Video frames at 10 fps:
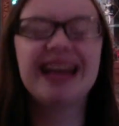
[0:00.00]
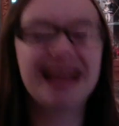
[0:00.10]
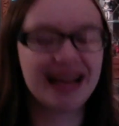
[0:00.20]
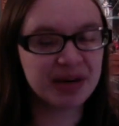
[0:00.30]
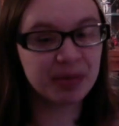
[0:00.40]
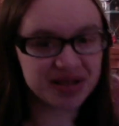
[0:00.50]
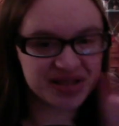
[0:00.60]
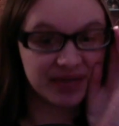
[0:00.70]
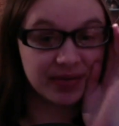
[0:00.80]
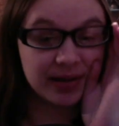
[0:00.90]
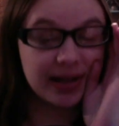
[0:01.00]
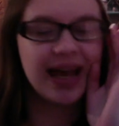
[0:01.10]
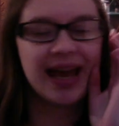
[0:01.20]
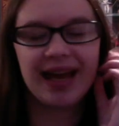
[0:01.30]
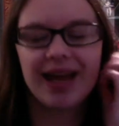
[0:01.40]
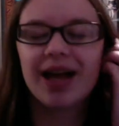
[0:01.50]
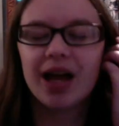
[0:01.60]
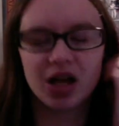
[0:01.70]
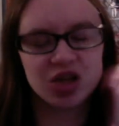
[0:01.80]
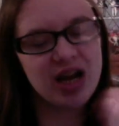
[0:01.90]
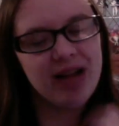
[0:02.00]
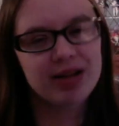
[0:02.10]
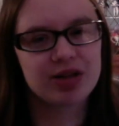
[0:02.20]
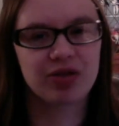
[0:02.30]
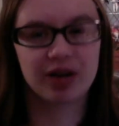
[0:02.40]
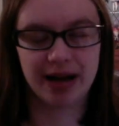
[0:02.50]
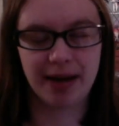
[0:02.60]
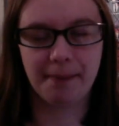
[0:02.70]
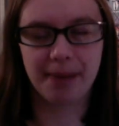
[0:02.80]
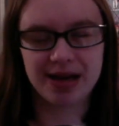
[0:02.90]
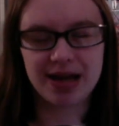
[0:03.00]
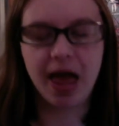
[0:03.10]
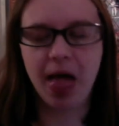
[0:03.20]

and it was definitely a challenge for him, but